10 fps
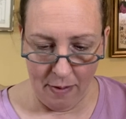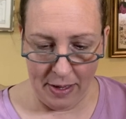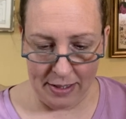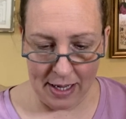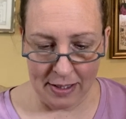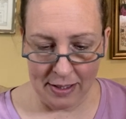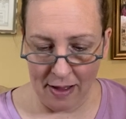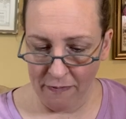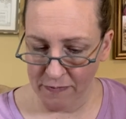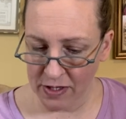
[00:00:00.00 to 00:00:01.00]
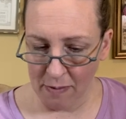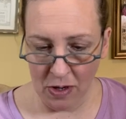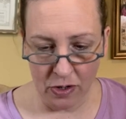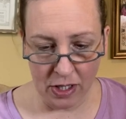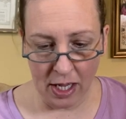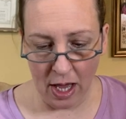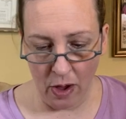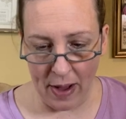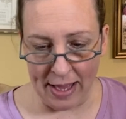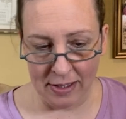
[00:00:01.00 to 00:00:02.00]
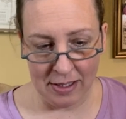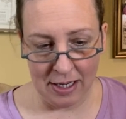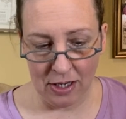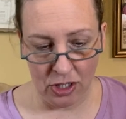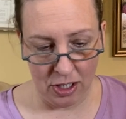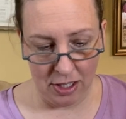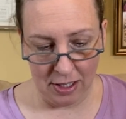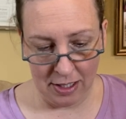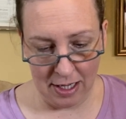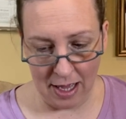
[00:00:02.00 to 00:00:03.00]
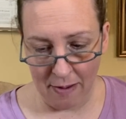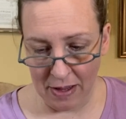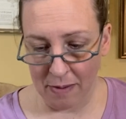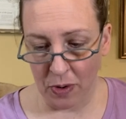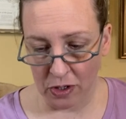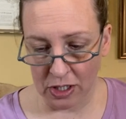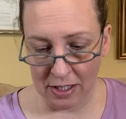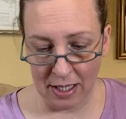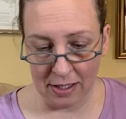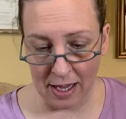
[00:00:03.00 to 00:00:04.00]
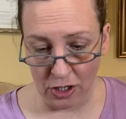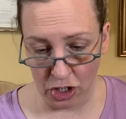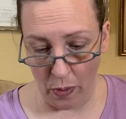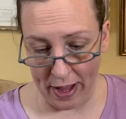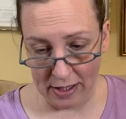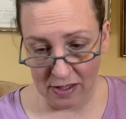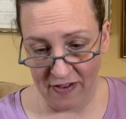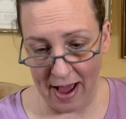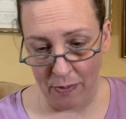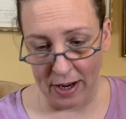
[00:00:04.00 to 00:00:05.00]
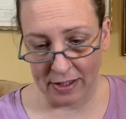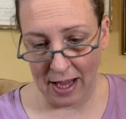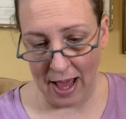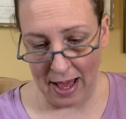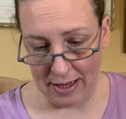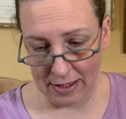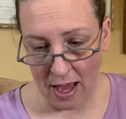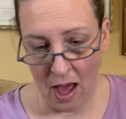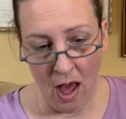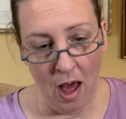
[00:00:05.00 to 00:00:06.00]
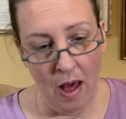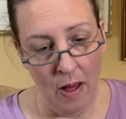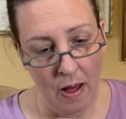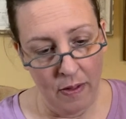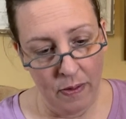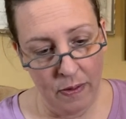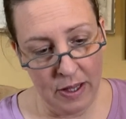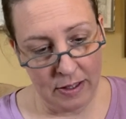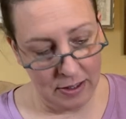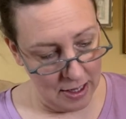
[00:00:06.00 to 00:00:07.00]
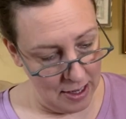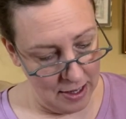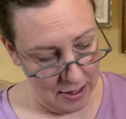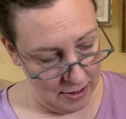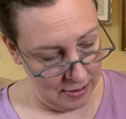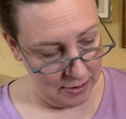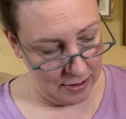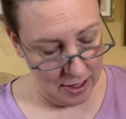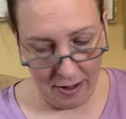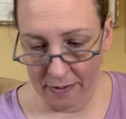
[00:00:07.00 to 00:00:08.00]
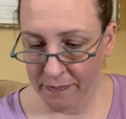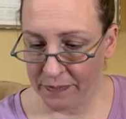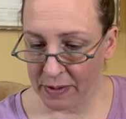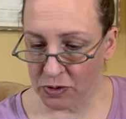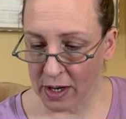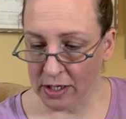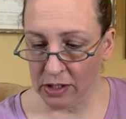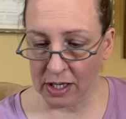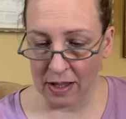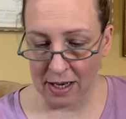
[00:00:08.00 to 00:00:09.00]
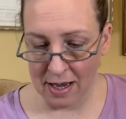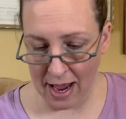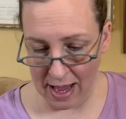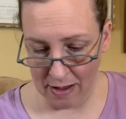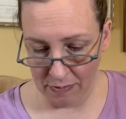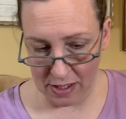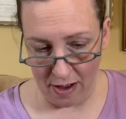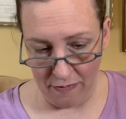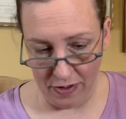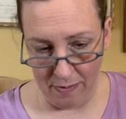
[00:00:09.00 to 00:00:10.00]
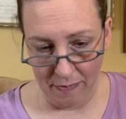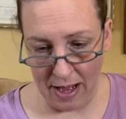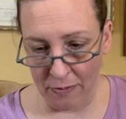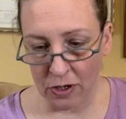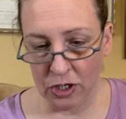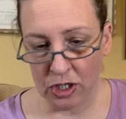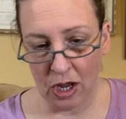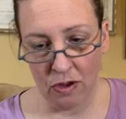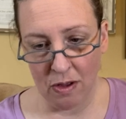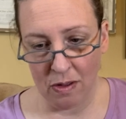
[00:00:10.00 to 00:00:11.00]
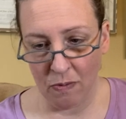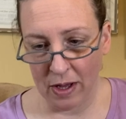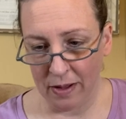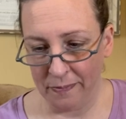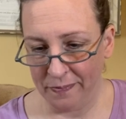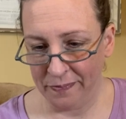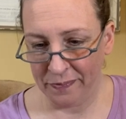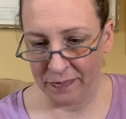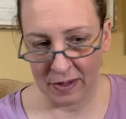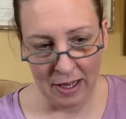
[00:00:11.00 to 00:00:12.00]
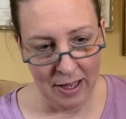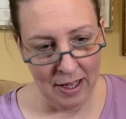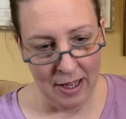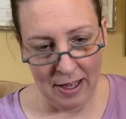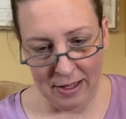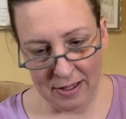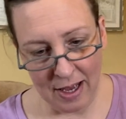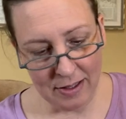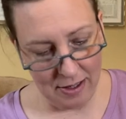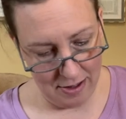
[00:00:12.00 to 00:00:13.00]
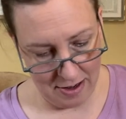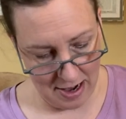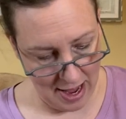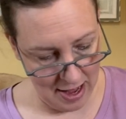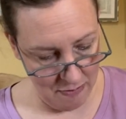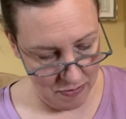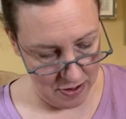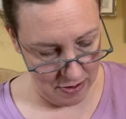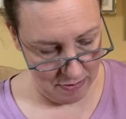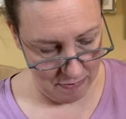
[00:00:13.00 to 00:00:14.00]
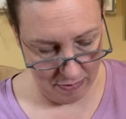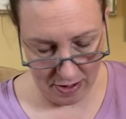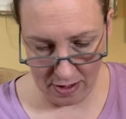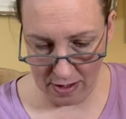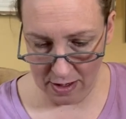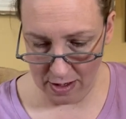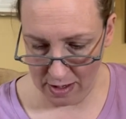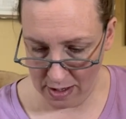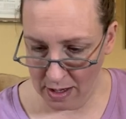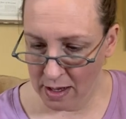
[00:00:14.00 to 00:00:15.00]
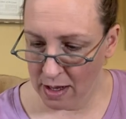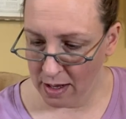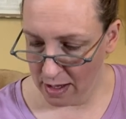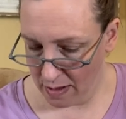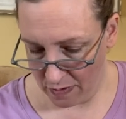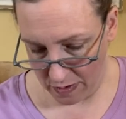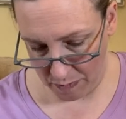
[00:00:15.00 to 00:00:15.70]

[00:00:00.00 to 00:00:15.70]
but as I said, some years ago I purchased these at Joanne's Fabrics. And this is, I'm trying to look at the names of them. I'm going to show you, well, it doesn't name them in the